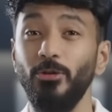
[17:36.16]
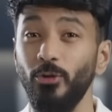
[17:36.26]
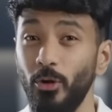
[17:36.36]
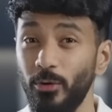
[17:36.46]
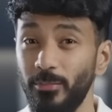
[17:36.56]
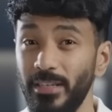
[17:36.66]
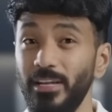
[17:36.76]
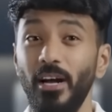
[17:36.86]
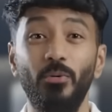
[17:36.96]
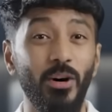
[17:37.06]
so you don't miss
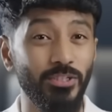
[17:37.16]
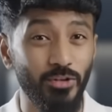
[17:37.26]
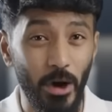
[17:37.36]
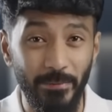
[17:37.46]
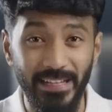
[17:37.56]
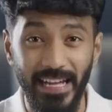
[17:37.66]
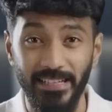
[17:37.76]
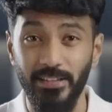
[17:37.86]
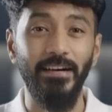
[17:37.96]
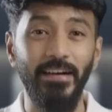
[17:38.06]
what's dropping
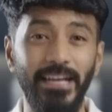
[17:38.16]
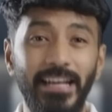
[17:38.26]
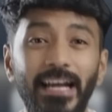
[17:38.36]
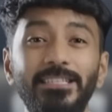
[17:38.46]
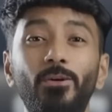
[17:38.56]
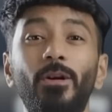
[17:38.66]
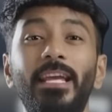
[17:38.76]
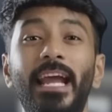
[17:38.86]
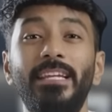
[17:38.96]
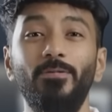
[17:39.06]
next. All right, I'll see you in
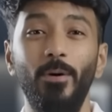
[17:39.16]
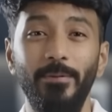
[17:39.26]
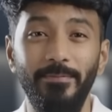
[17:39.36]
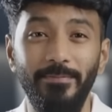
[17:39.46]
the next one.